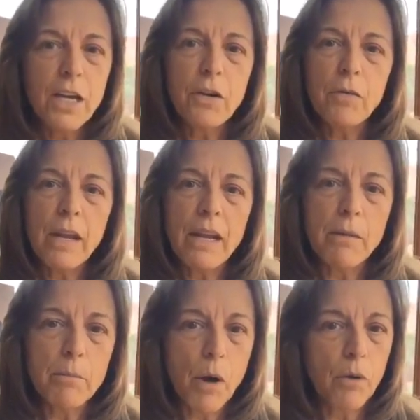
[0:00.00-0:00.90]
You need
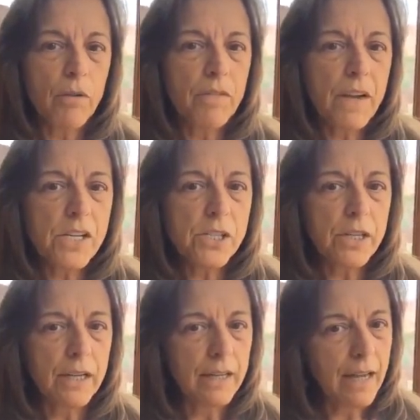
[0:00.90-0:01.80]
a
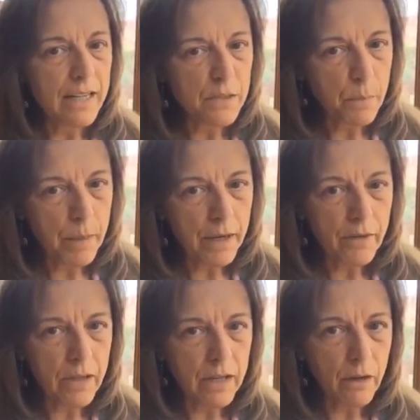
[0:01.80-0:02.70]
motivation that is
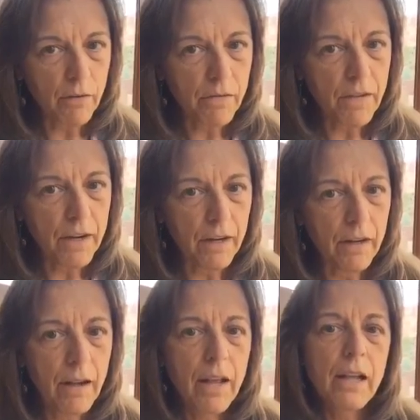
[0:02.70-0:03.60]
bigger than your fear.